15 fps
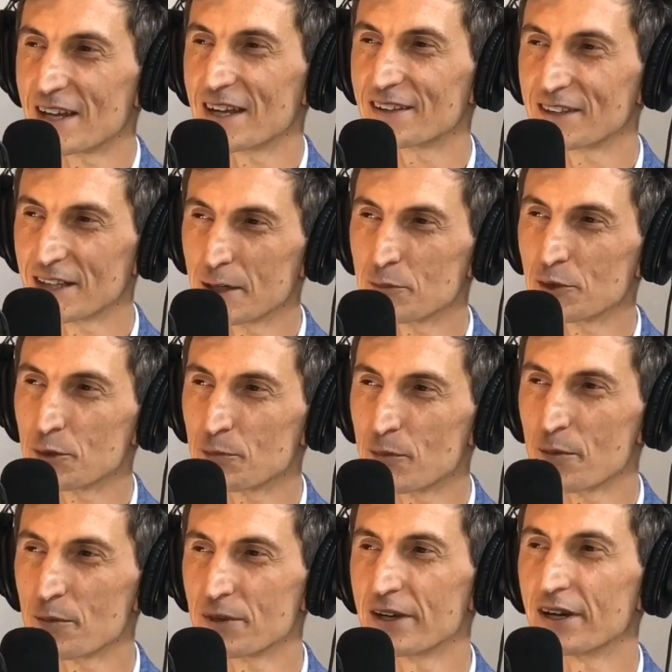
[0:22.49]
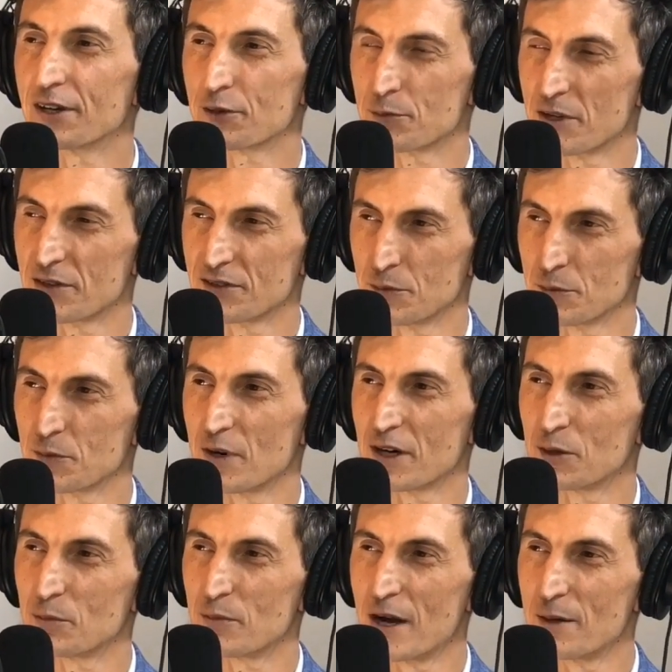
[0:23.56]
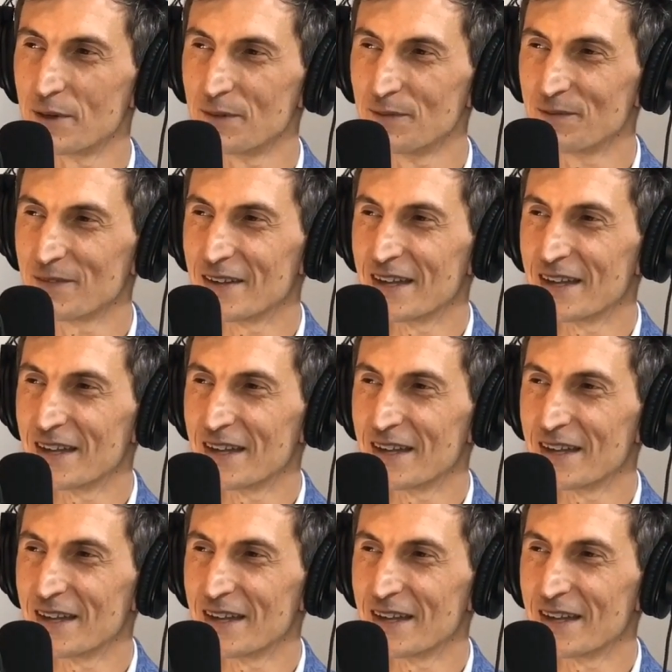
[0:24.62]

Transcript: at the Labor Department under President Barack Obama.